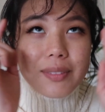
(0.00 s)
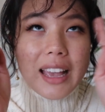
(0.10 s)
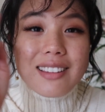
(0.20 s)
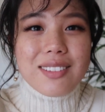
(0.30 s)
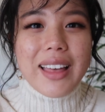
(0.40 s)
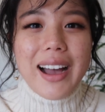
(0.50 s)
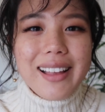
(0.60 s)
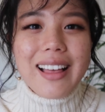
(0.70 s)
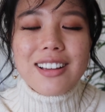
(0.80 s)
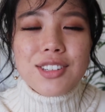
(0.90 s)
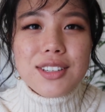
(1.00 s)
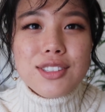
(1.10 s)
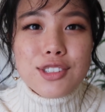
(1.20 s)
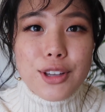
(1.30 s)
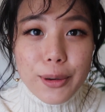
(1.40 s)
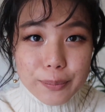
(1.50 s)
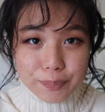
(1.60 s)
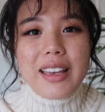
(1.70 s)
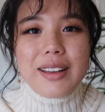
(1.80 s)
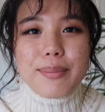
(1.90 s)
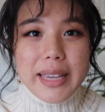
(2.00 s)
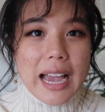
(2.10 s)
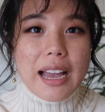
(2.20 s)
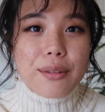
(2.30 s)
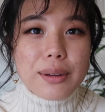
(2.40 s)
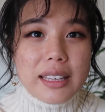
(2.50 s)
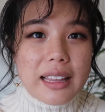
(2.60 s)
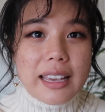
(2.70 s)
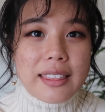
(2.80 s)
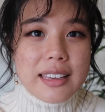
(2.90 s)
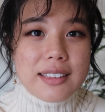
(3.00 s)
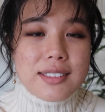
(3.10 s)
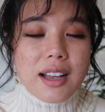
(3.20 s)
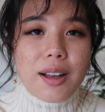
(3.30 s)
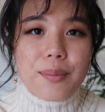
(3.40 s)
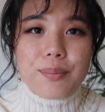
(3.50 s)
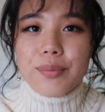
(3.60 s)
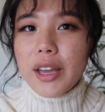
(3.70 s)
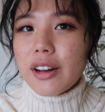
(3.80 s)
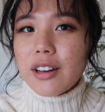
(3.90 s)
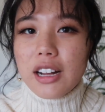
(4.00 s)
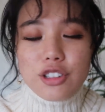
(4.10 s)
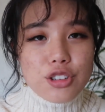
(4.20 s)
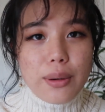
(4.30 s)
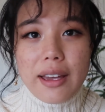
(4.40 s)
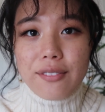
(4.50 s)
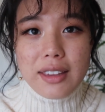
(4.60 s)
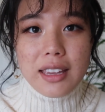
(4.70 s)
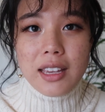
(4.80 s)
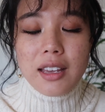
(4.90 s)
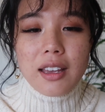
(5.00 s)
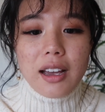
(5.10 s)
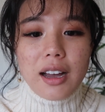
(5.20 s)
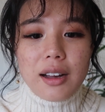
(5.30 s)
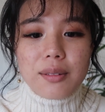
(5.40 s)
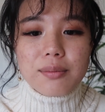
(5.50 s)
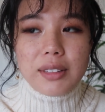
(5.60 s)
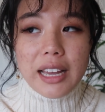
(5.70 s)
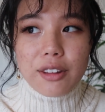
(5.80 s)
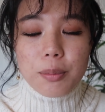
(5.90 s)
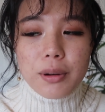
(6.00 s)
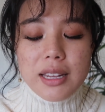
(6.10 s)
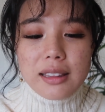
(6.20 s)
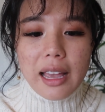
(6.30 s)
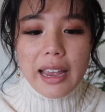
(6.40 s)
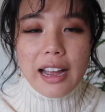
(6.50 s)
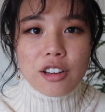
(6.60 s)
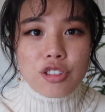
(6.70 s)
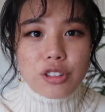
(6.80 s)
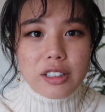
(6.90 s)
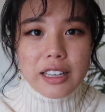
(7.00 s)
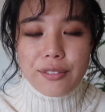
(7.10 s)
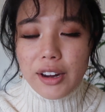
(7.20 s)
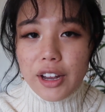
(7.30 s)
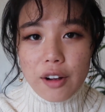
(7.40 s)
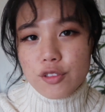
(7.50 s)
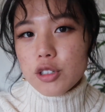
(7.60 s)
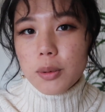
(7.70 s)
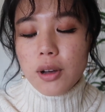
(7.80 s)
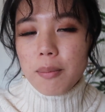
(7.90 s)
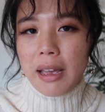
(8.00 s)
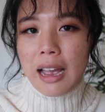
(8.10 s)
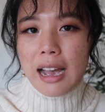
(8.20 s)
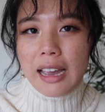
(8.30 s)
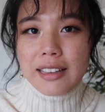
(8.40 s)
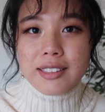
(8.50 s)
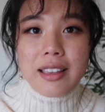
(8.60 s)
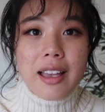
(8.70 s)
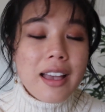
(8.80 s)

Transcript: ends of the eyelashes. So, but yeah, I really like these. They're not too heavy. Yeah, they're pretty light, actually, very comfortable on my eyes.